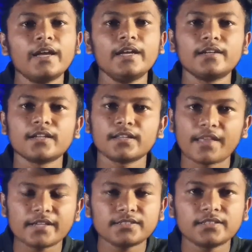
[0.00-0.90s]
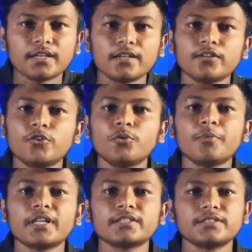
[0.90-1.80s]
international
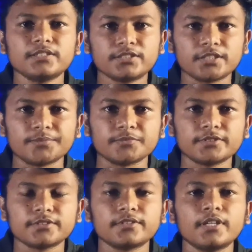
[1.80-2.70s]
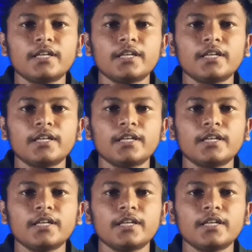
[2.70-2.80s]
numeric systems,